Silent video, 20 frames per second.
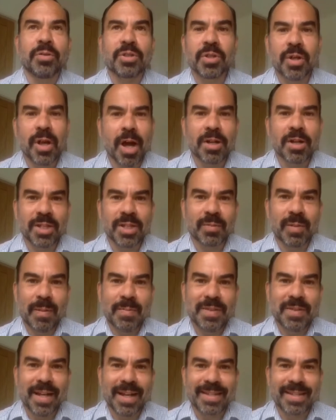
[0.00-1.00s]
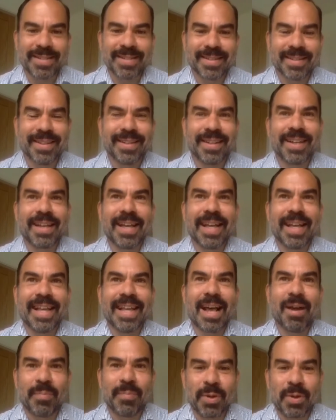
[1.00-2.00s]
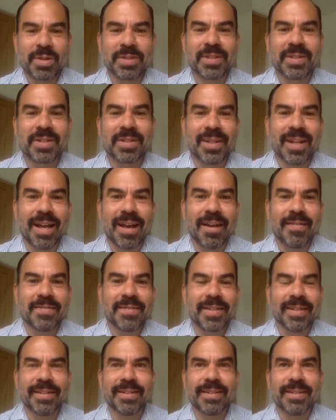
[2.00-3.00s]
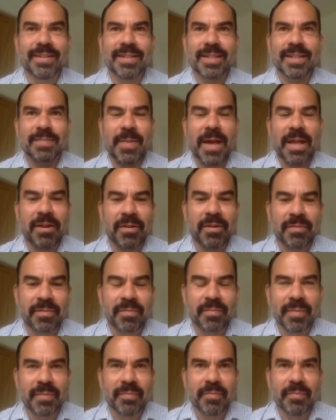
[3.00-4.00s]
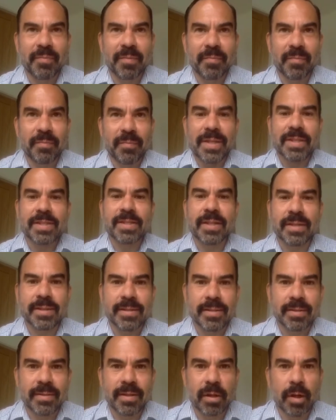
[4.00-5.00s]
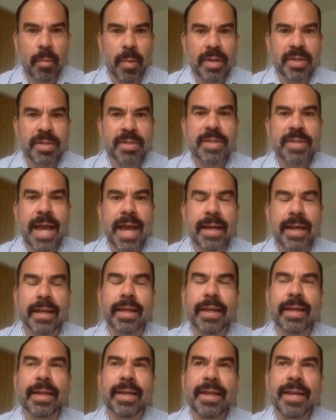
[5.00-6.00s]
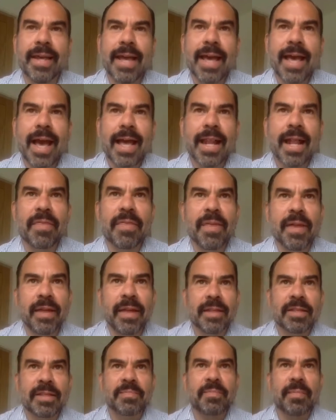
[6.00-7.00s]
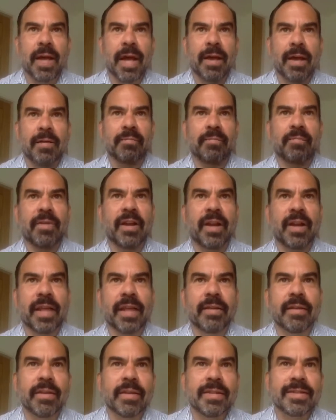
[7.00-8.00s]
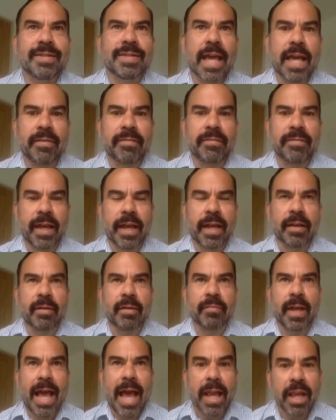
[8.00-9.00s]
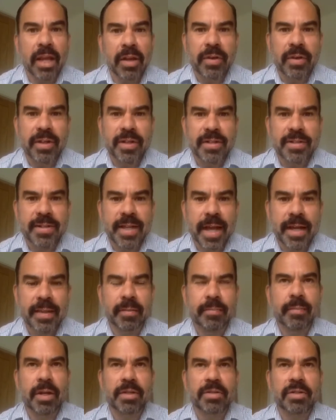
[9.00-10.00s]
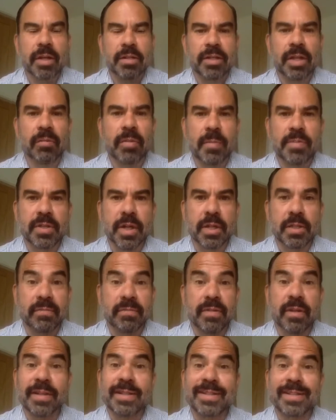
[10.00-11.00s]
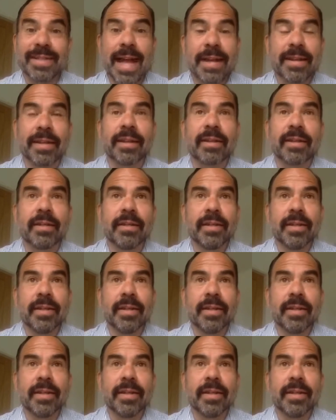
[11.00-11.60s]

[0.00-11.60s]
to hotel websites in our personal lives and just as a matter of business almost daily. And I think it's fairly safe and accurate to say that most hotel websites are very static.